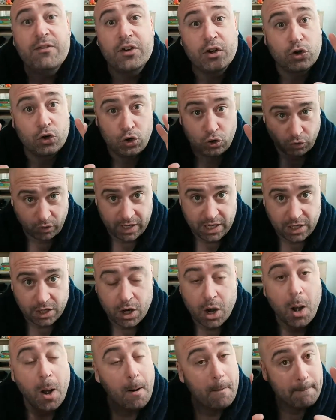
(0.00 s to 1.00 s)
Even Greek,
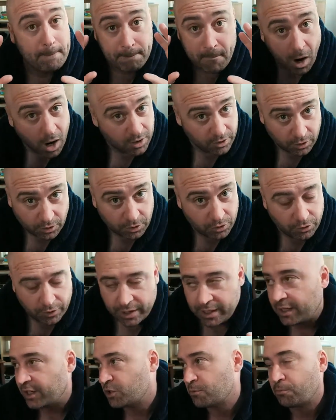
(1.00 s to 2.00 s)
modern
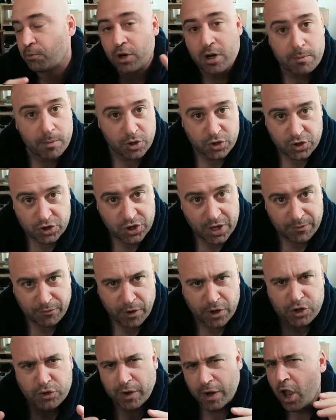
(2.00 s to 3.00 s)
Greek, it's pretty much the same
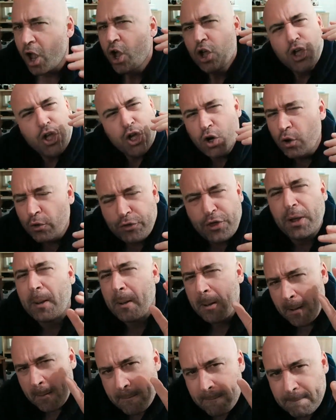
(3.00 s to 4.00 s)
French Greek. You don't think
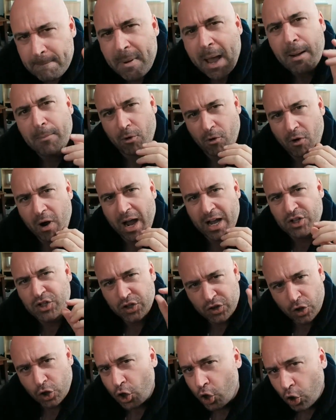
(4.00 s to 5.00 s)

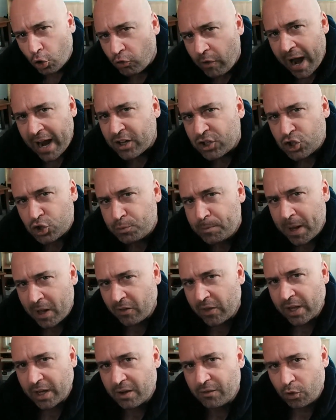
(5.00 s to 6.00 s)
memorizing the correct
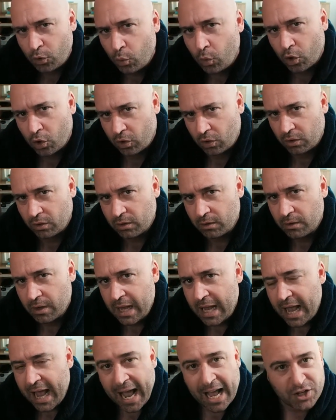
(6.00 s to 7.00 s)
spelling of a word
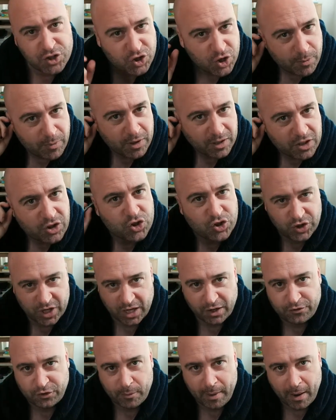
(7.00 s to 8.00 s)
as something
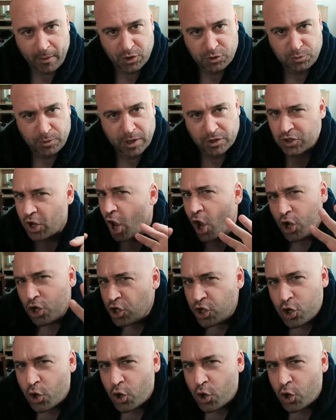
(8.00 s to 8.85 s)
distinct from how it's pronounced.